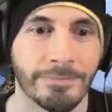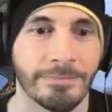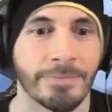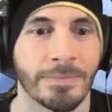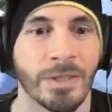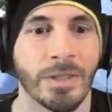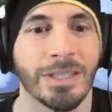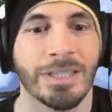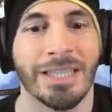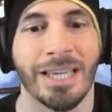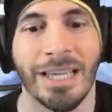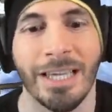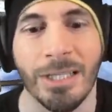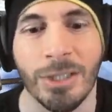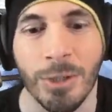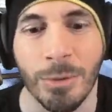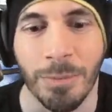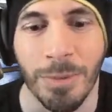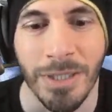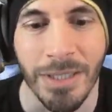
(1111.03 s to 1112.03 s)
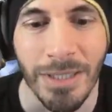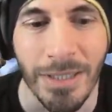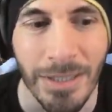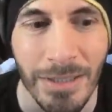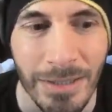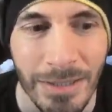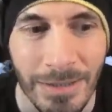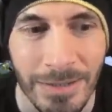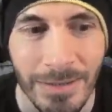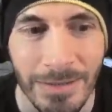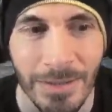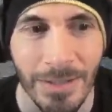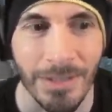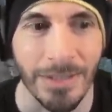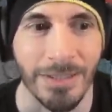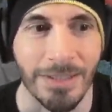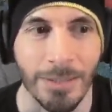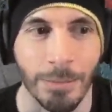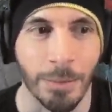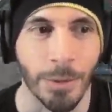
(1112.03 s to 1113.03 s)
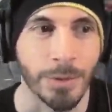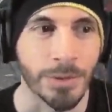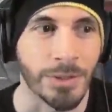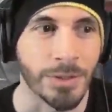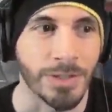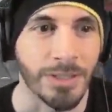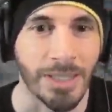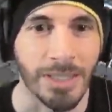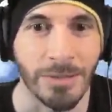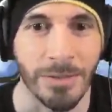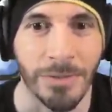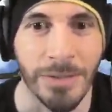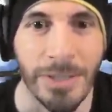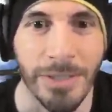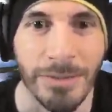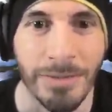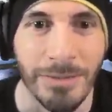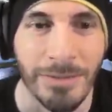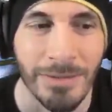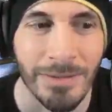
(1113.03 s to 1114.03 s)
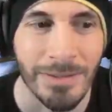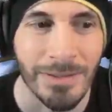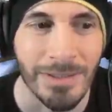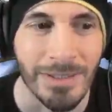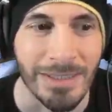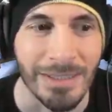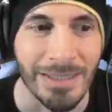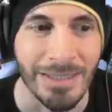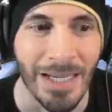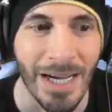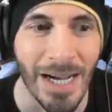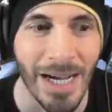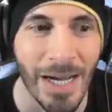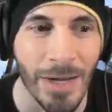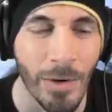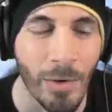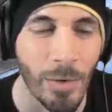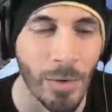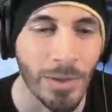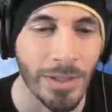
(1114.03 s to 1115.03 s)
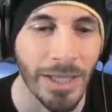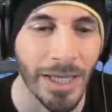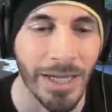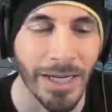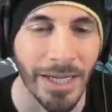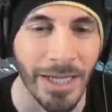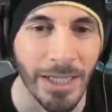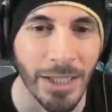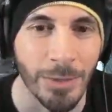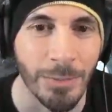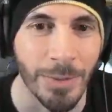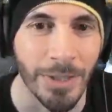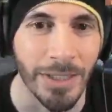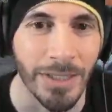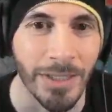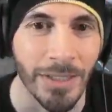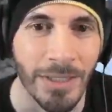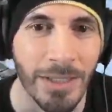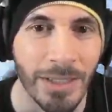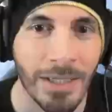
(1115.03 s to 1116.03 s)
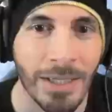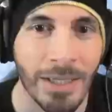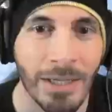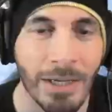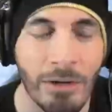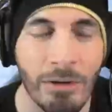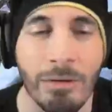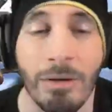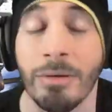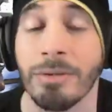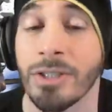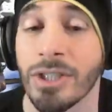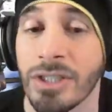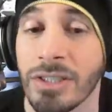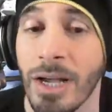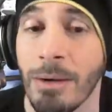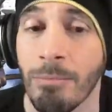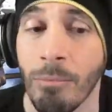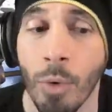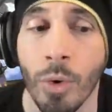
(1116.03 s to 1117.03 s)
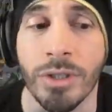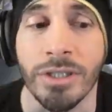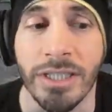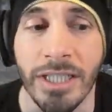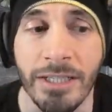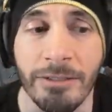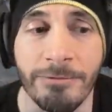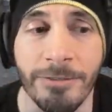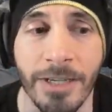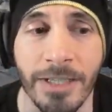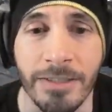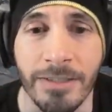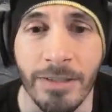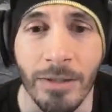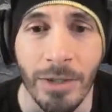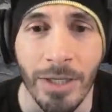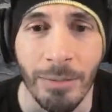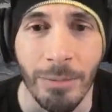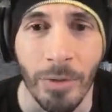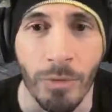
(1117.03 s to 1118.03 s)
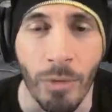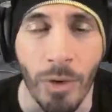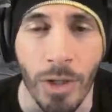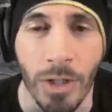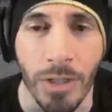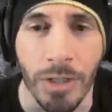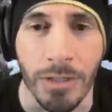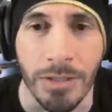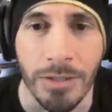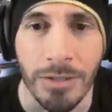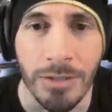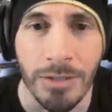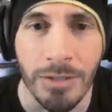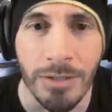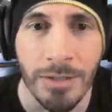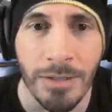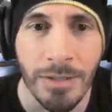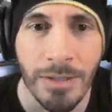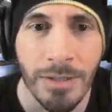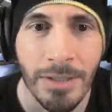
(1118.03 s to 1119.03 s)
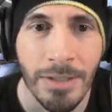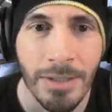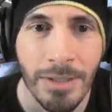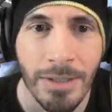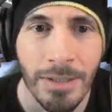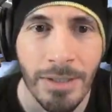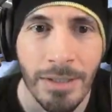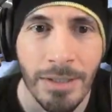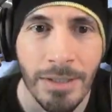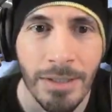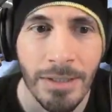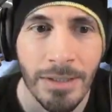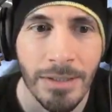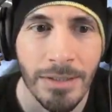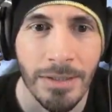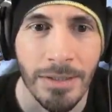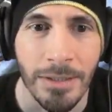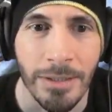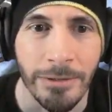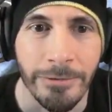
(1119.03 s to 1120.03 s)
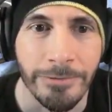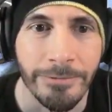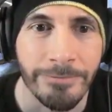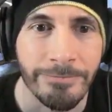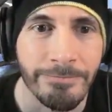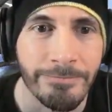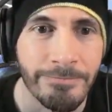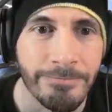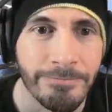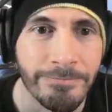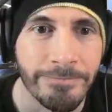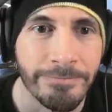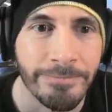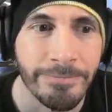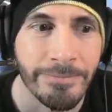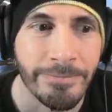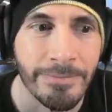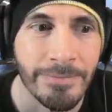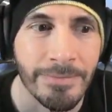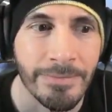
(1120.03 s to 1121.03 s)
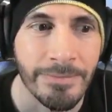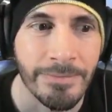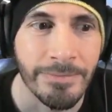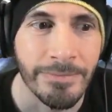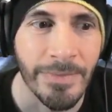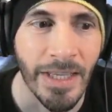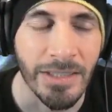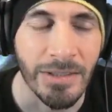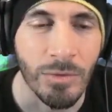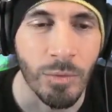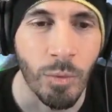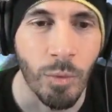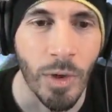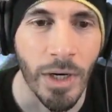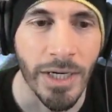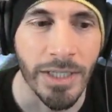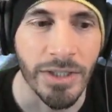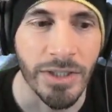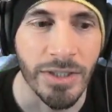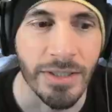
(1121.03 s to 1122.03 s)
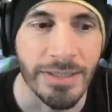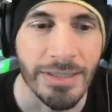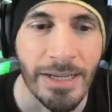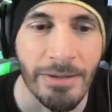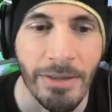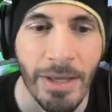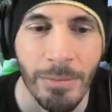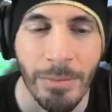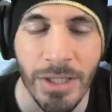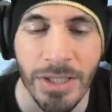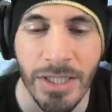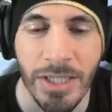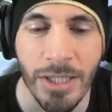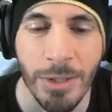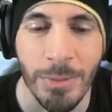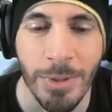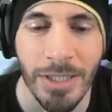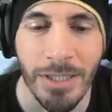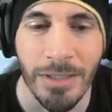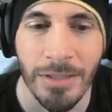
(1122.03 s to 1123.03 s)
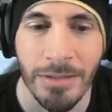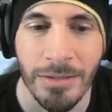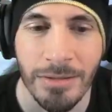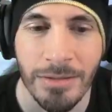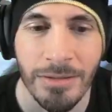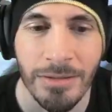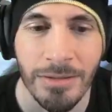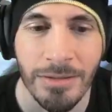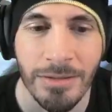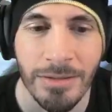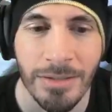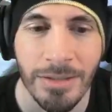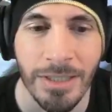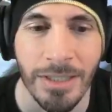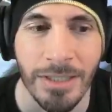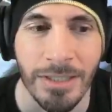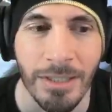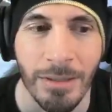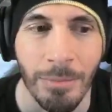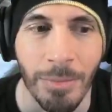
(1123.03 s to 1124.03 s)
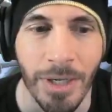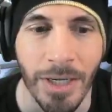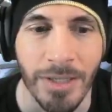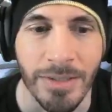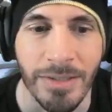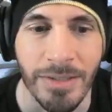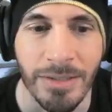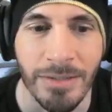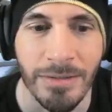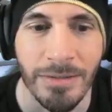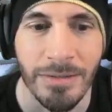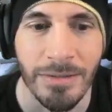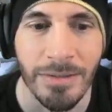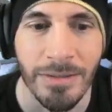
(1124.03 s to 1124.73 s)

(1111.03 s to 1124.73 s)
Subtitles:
Look at the HP on Sepulcher Sentinel, though. Not a whole lot of HP. I mean, she's got more defense, don't get me wrong. So, that's why she doesn't have that much HP in comparison.